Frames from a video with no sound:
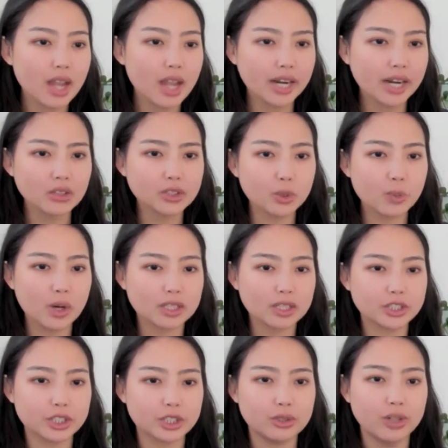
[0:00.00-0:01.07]
I also
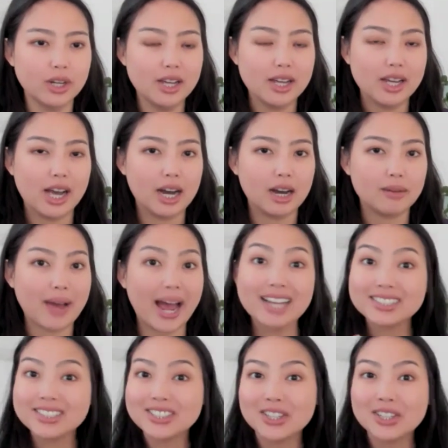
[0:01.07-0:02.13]
want to
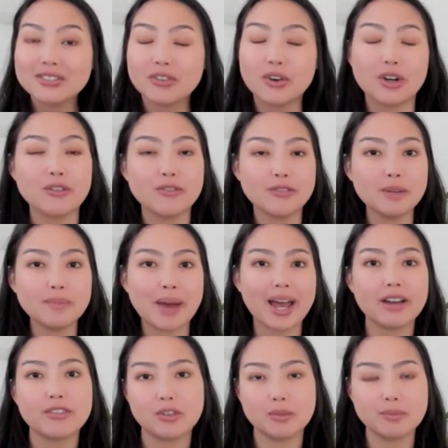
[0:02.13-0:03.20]
ask for your
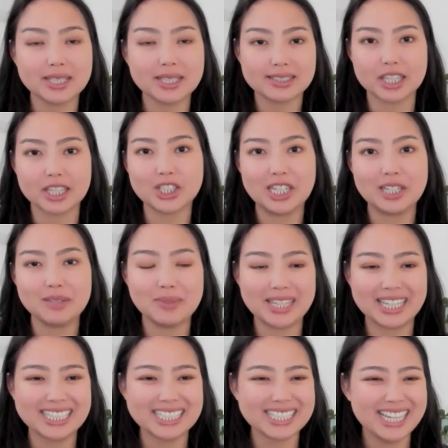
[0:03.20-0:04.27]
feedback from this session,
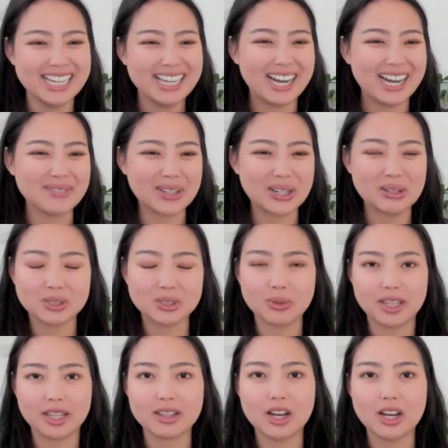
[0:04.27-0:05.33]
please. It goes a
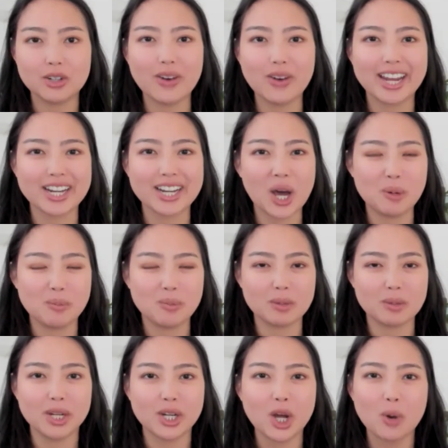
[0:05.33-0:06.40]
really long way in helping
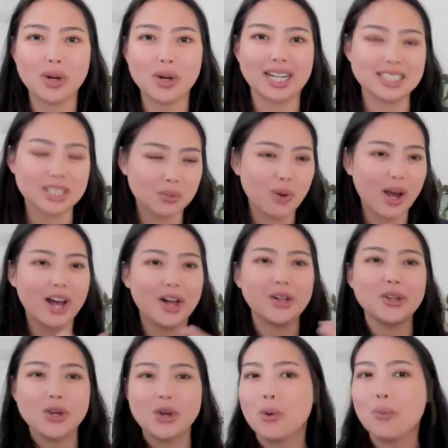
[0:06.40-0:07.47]
me know what I did
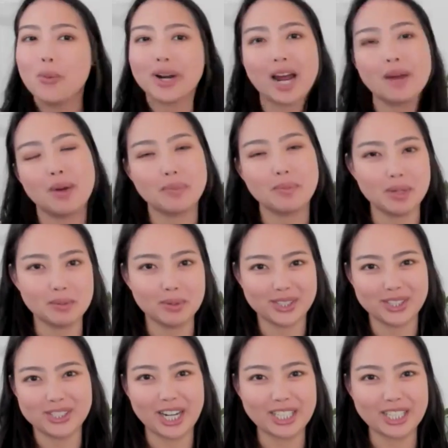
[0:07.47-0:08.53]
well, what I might be able
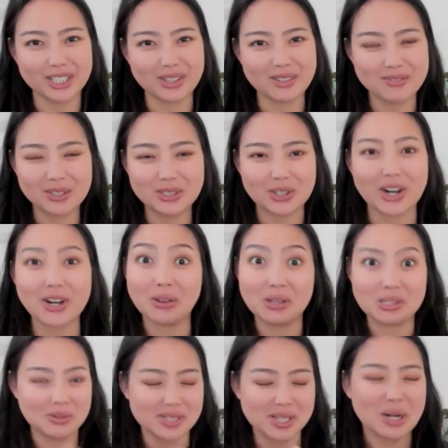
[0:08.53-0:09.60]
to change in the future. I know
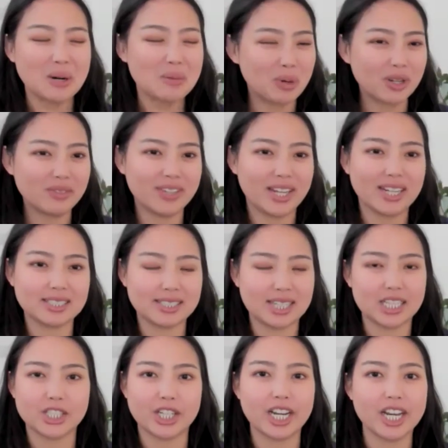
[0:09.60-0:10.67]
this was an abbreviated
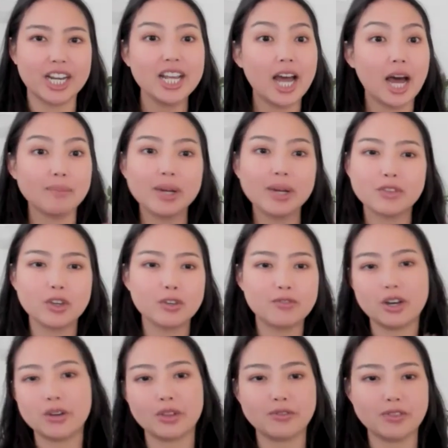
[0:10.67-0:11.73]
session, but if you
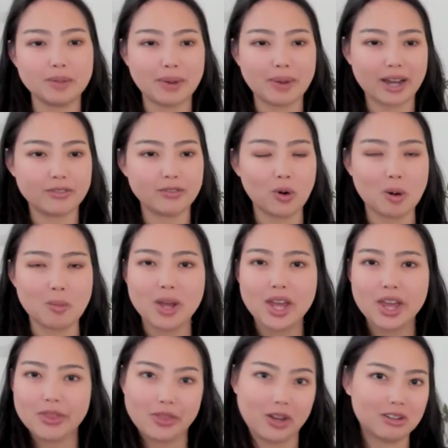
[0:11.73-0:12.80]
fill out the feedback form,
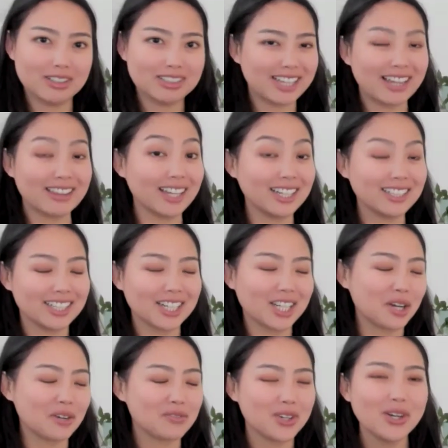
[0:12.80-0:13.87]
there is a LinkedIn
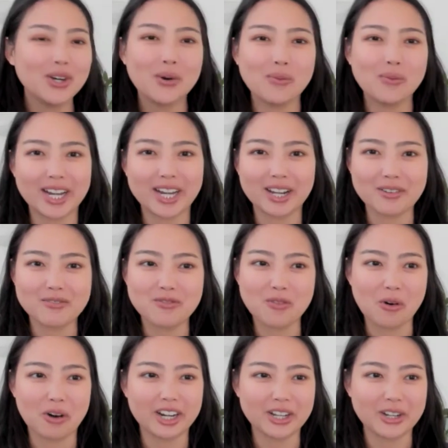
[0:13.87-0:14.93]
gift waiting
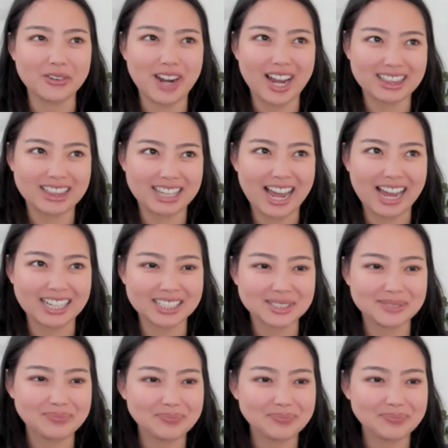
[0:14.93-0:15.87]
for you at the end.